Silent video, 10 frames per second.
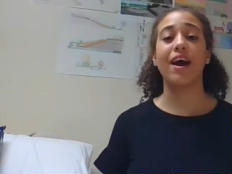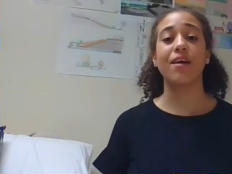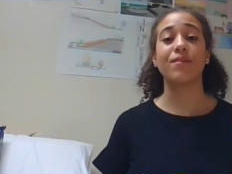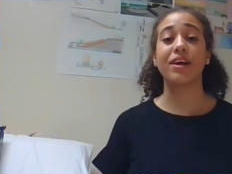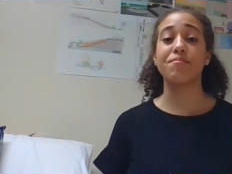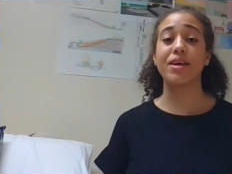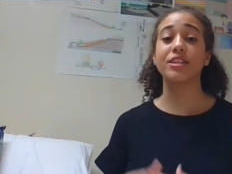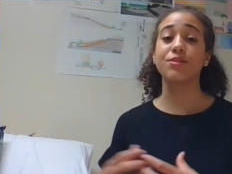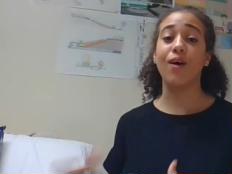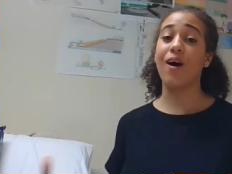I
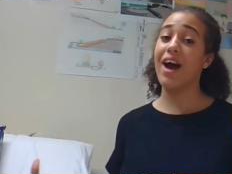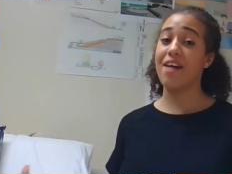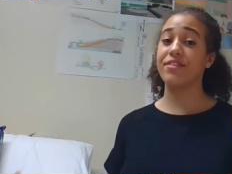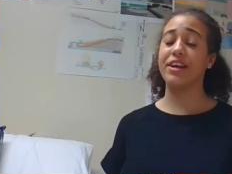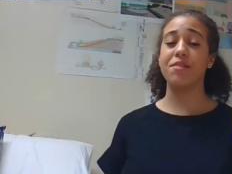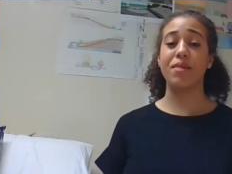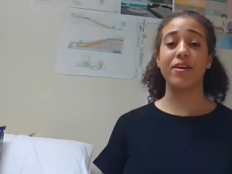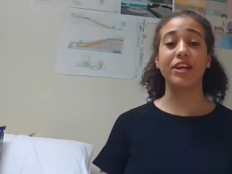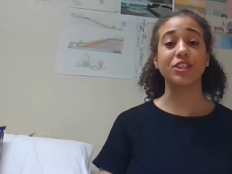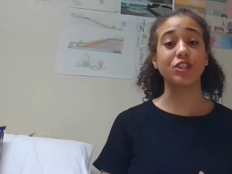recommend to all African
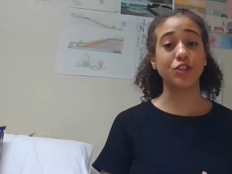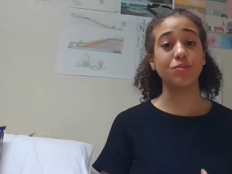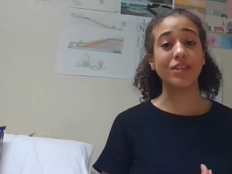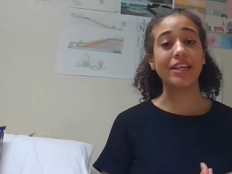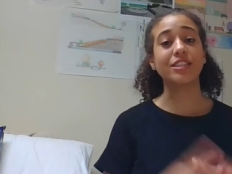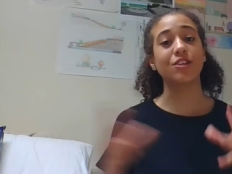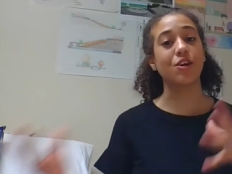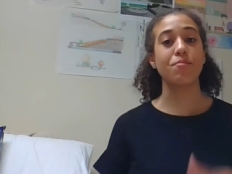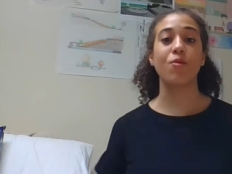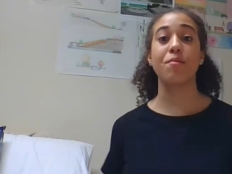Americans to read, to
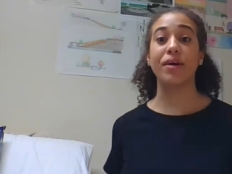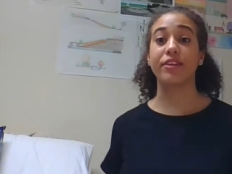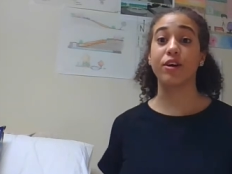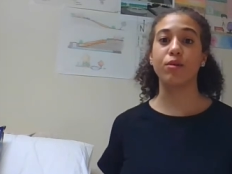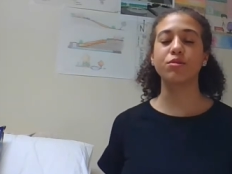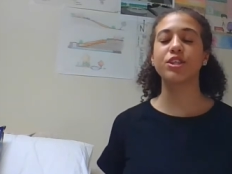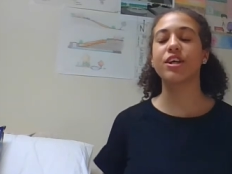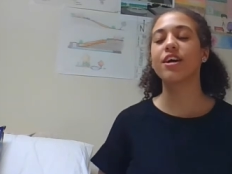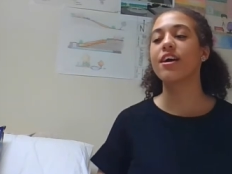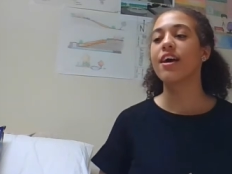learn more about their culture.